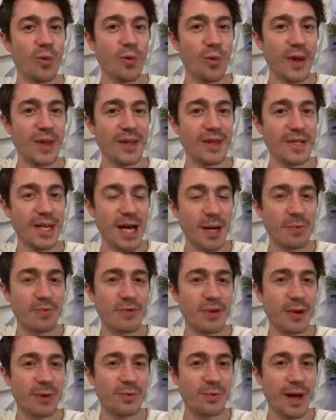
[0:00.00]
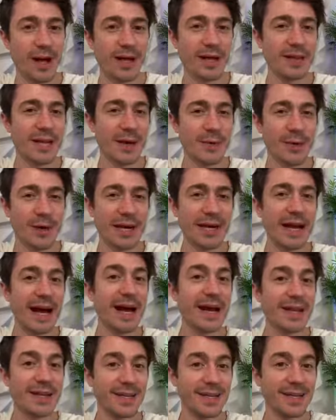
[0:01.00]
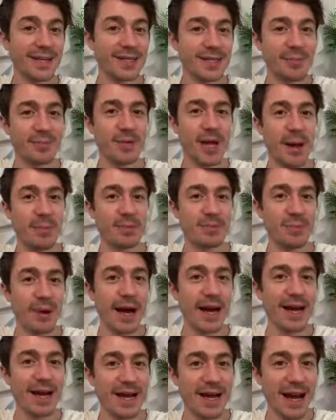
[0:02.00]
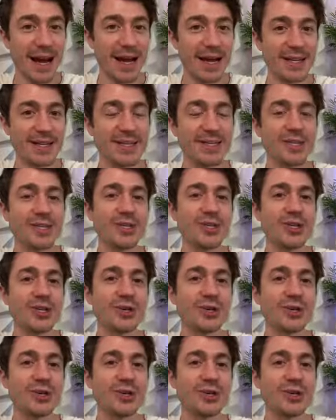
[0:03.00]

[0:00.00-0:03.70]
When the time felt right, they were guided, sometimes by guides,